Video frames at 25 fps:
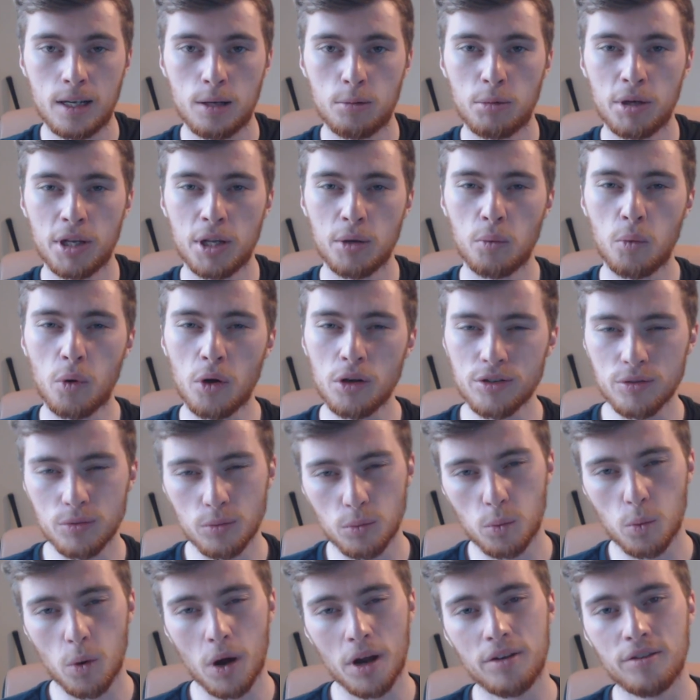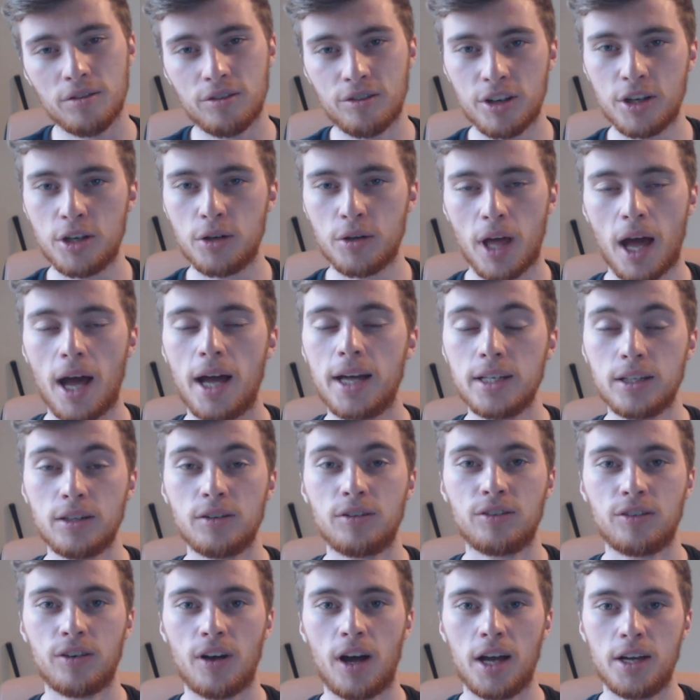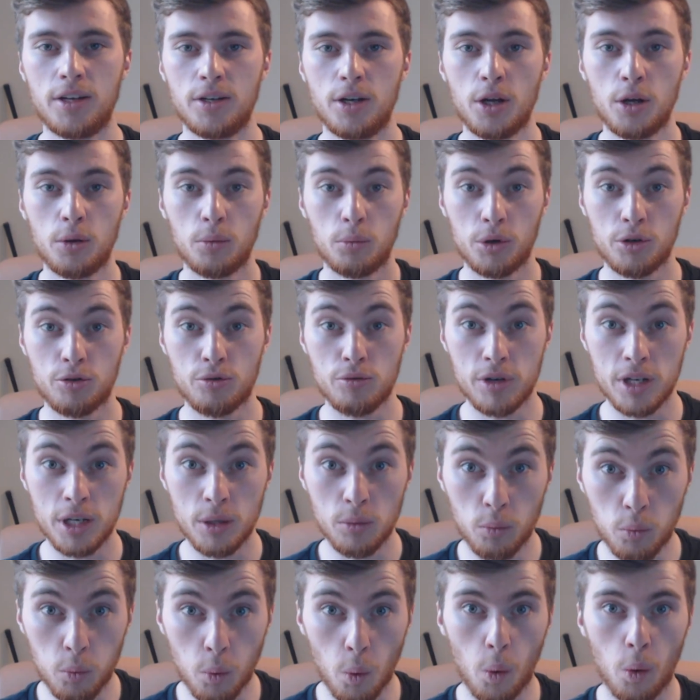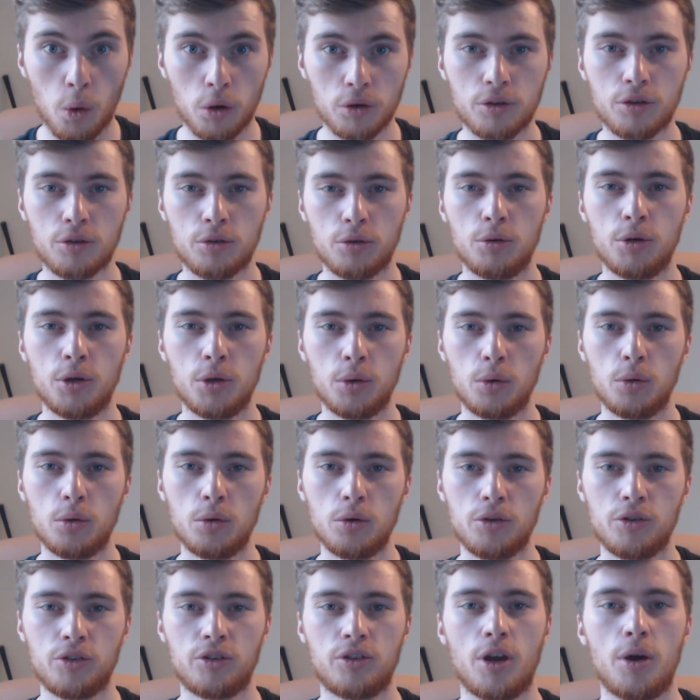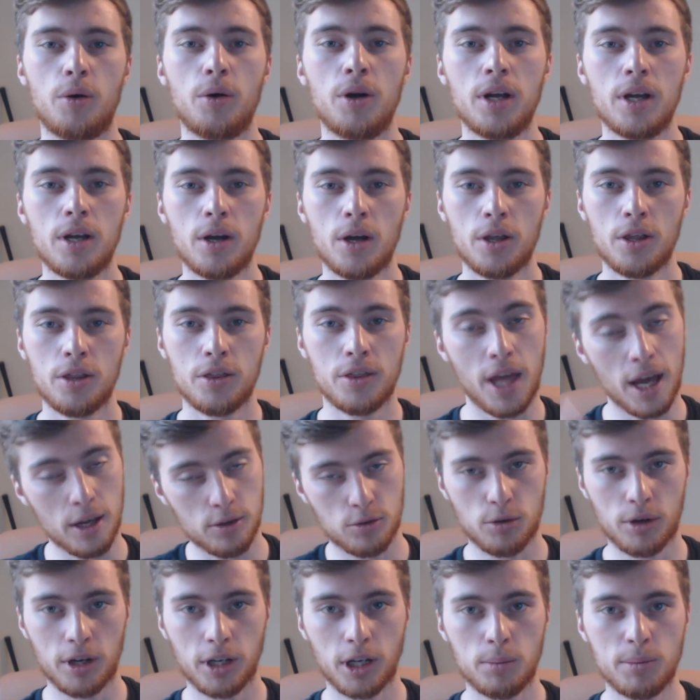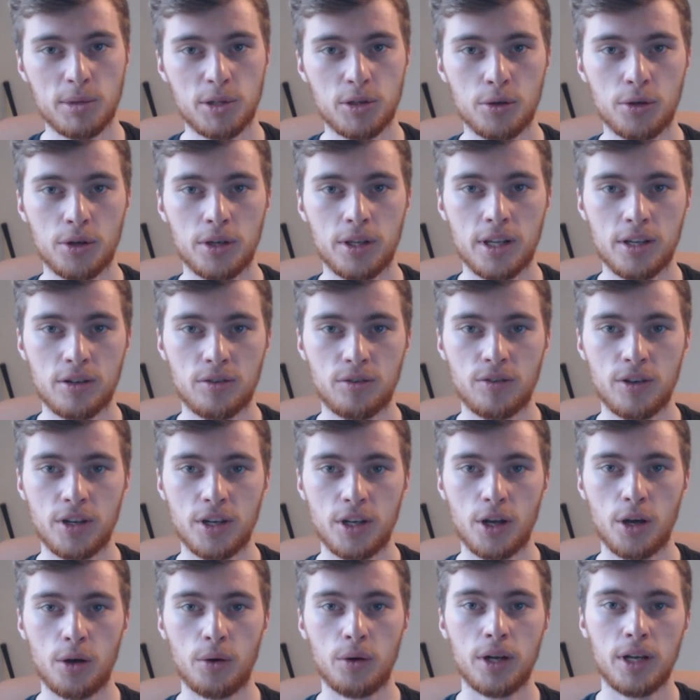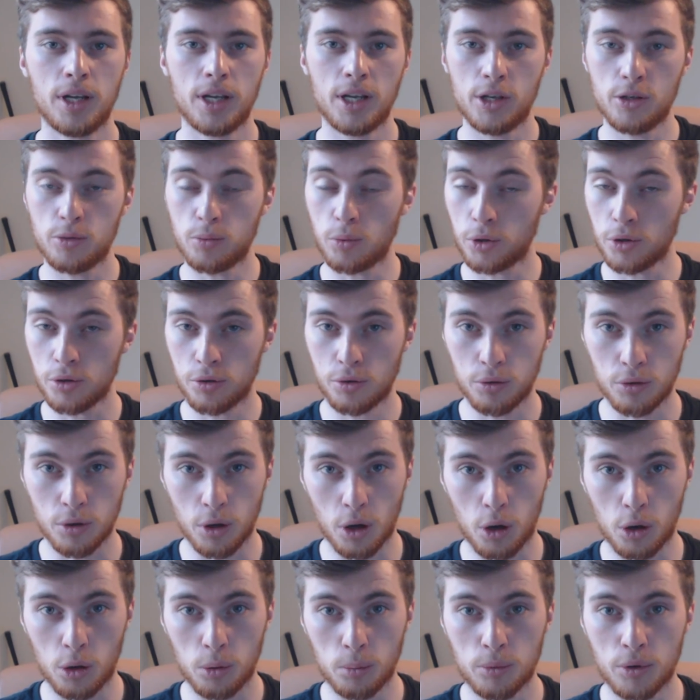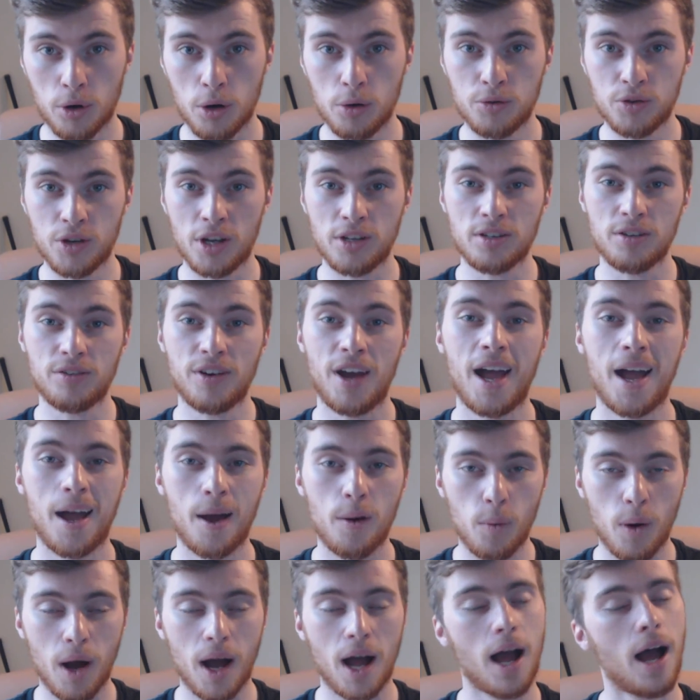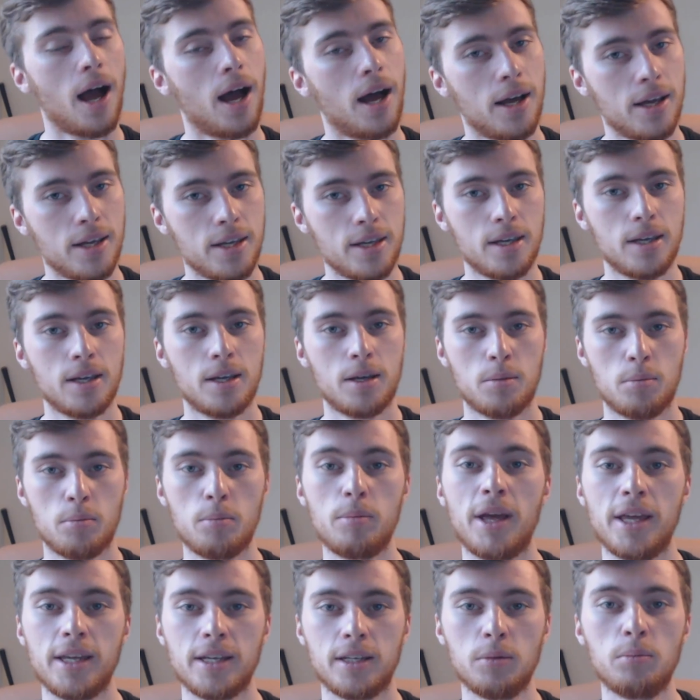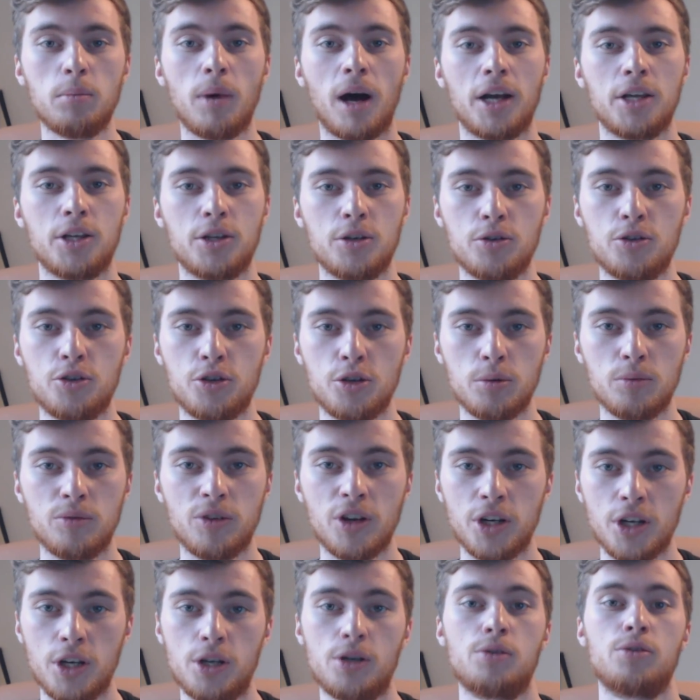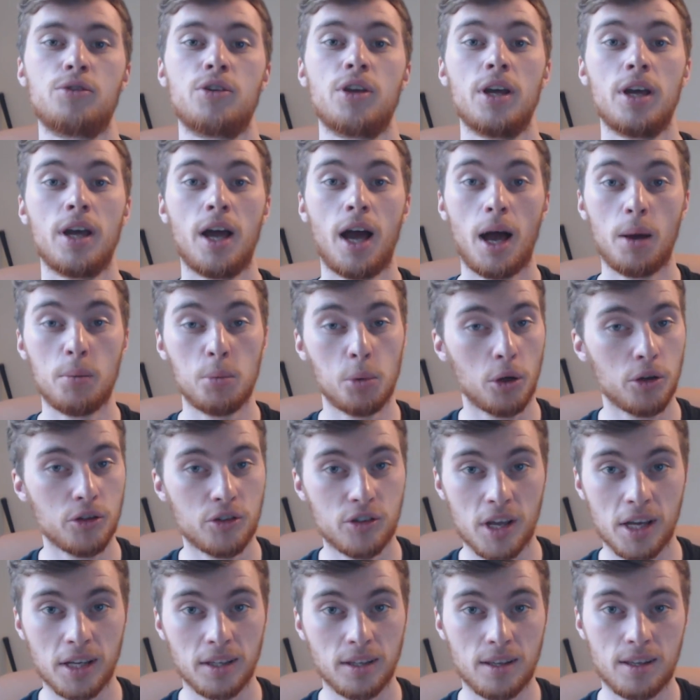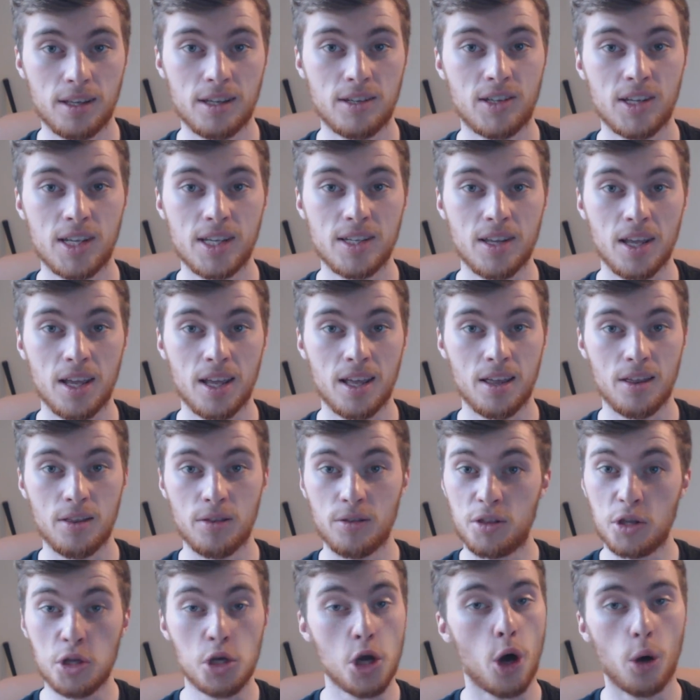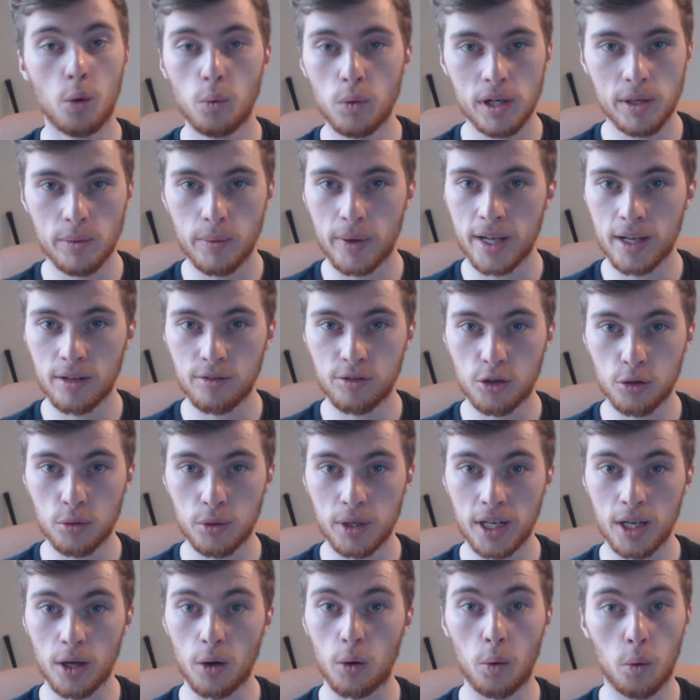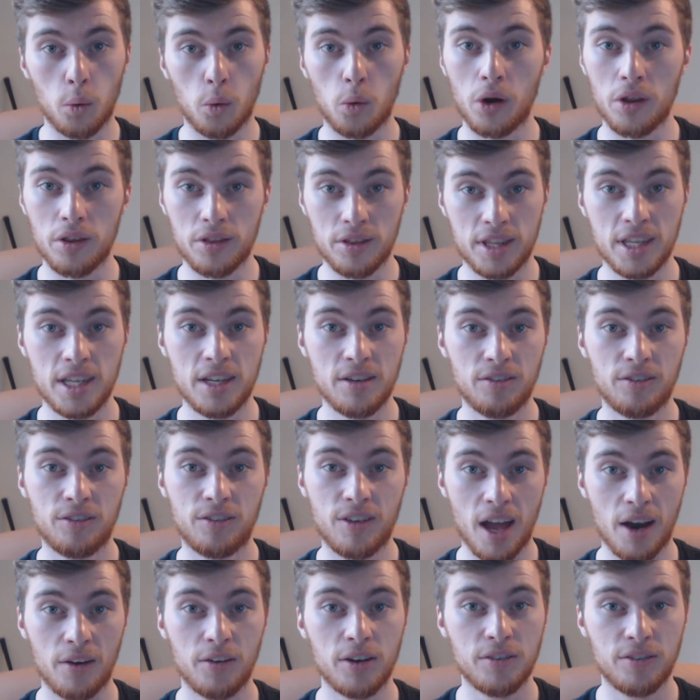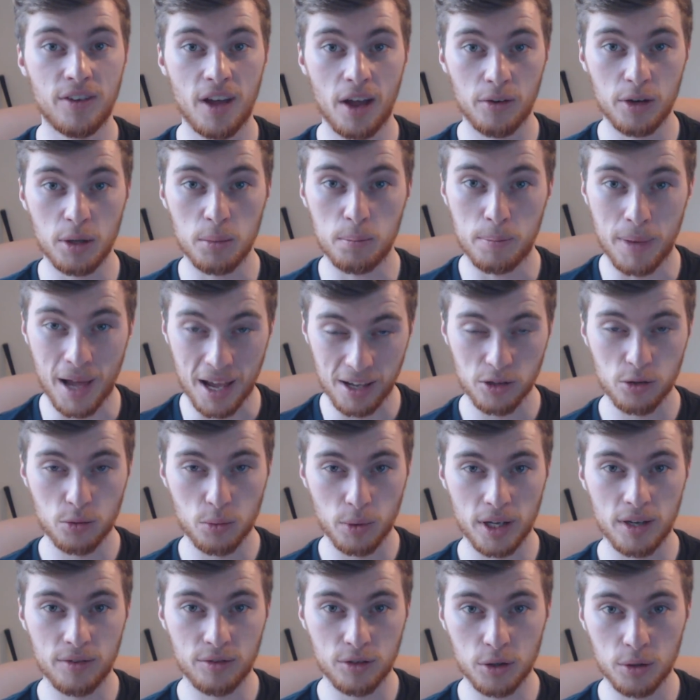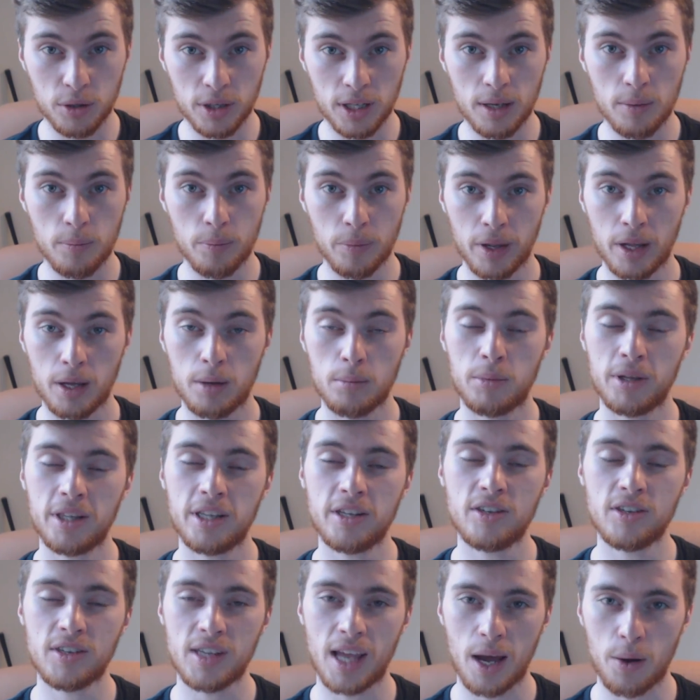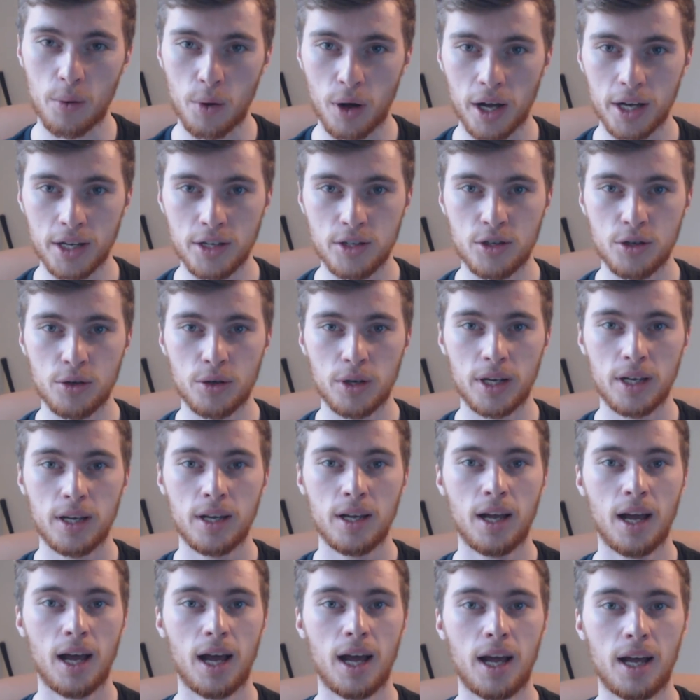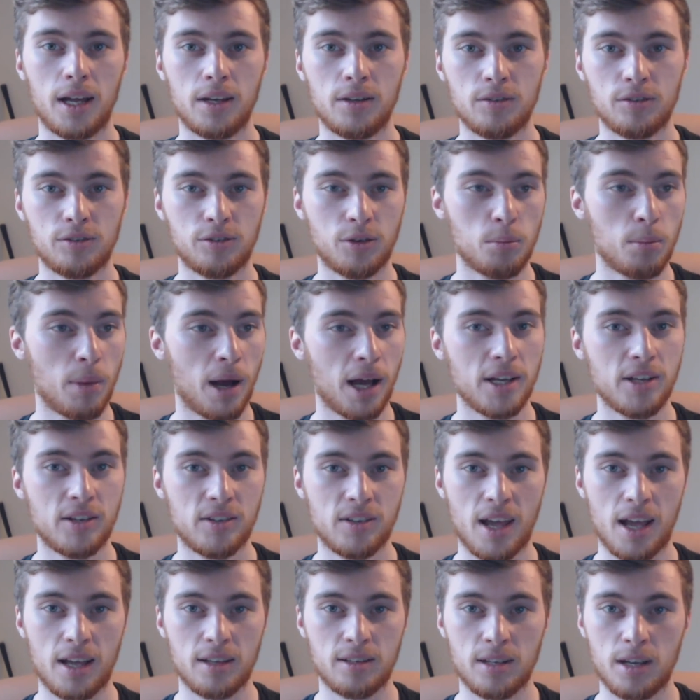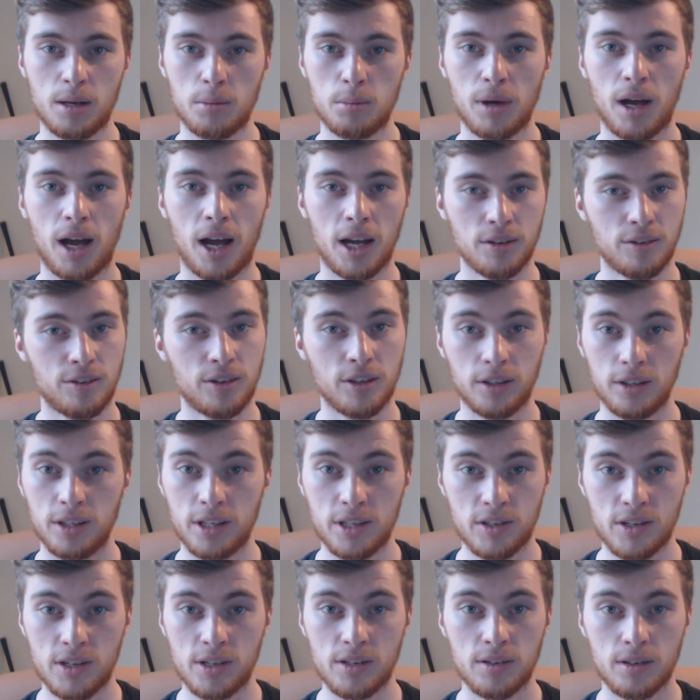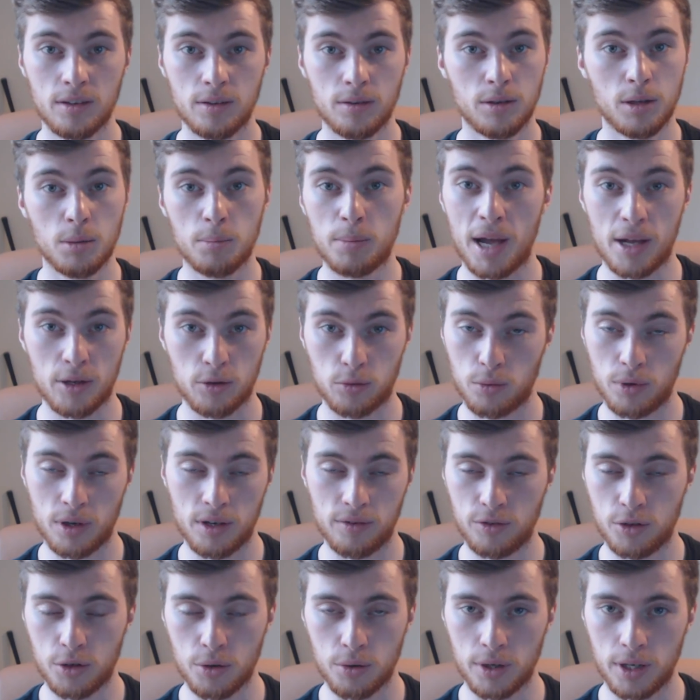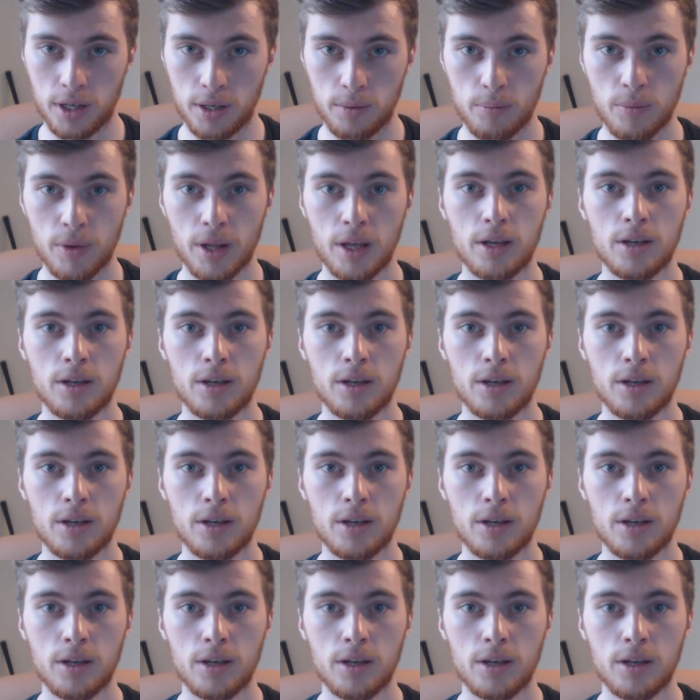But there wasn't one video that I could find which really walked through it all. So that's what I'm going to be doing in this video, is walking through the whole process of how I make my YouTube videos. I'm not saying that this is the only way of doing it or the very, very best way of doing it, but this is how I do it, and for my setup, I feel this is the best way of doing it.